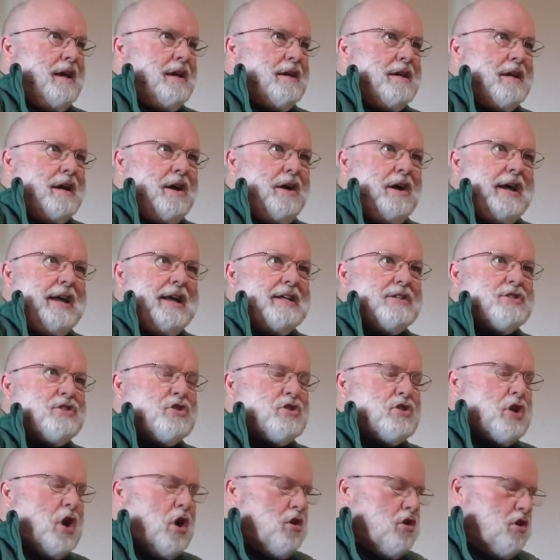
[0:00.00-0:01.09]
You know, it's
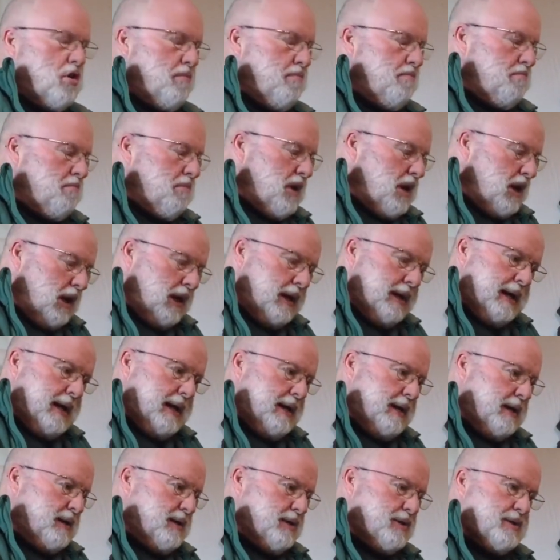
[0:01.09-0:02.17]
so
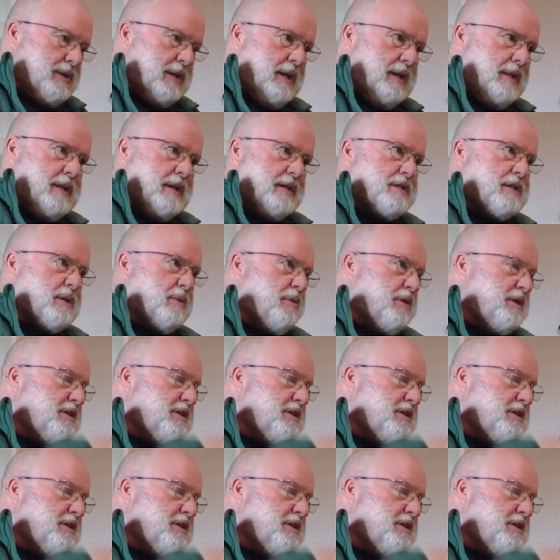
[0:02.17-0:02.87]
humiliating to see this that